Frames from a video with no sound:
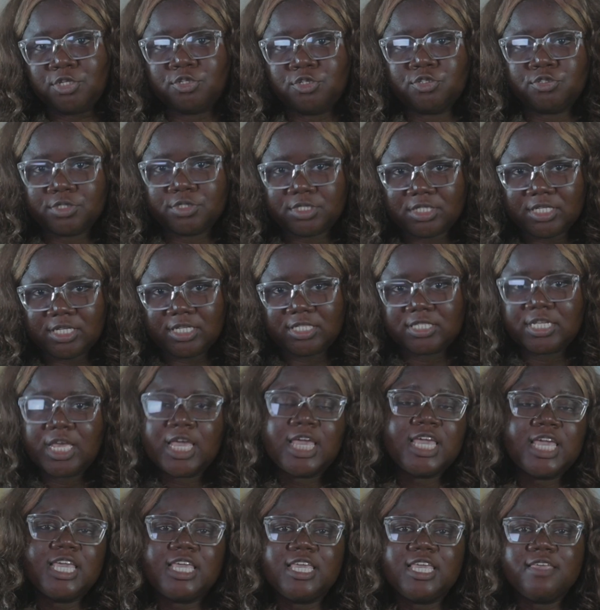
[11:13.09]
you should see this.
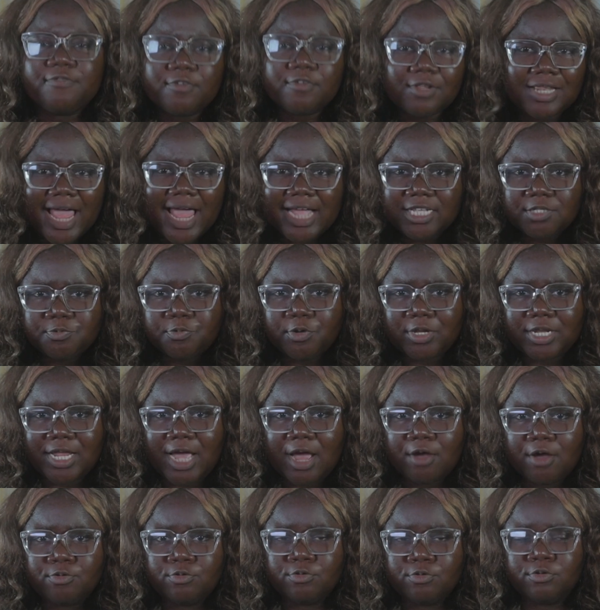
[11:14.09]
If you like
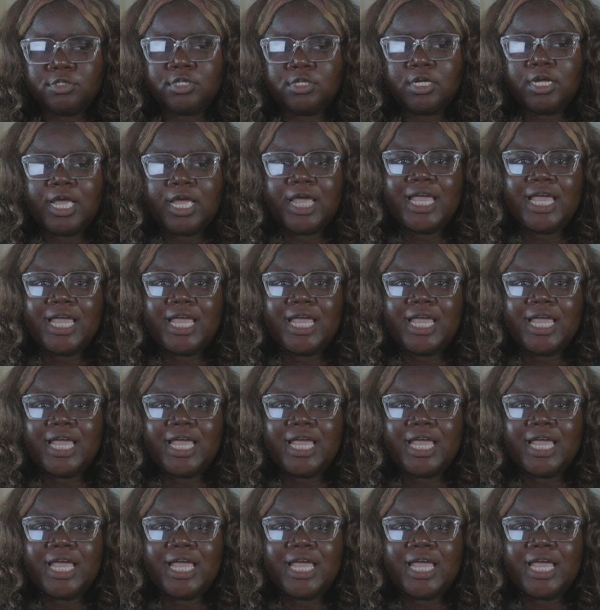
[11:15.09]
Brotherhood,